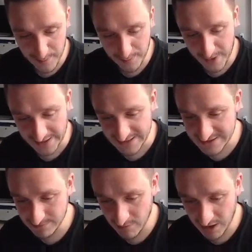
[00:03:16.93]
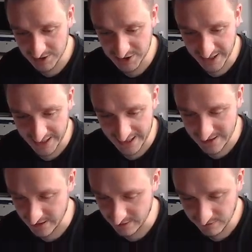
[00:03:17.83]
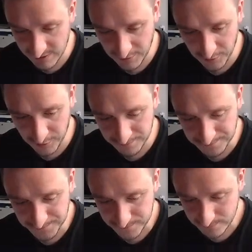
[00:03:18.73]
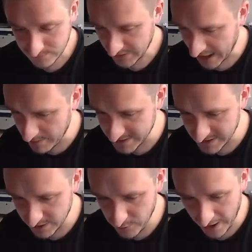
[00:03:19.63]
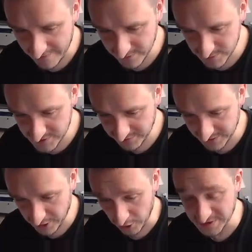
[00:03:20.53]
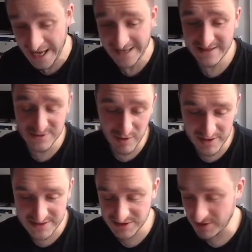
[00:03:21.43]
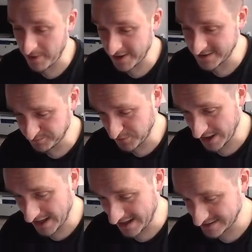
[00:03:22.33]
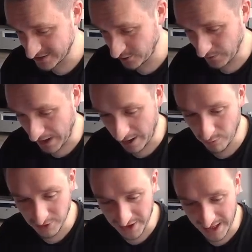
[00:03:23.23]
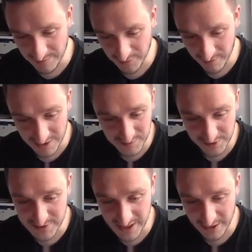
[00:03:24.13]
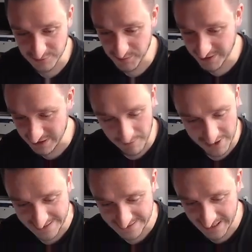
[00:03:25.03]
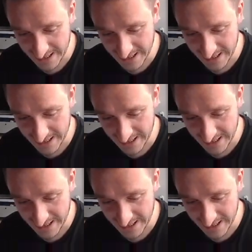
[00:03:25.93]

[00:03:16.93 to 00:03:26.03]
Binance Smart Chain, and then Ethereum. And basically you have those different coins. This one is in Japanese, so I won't help you much because I don't speak Japanese,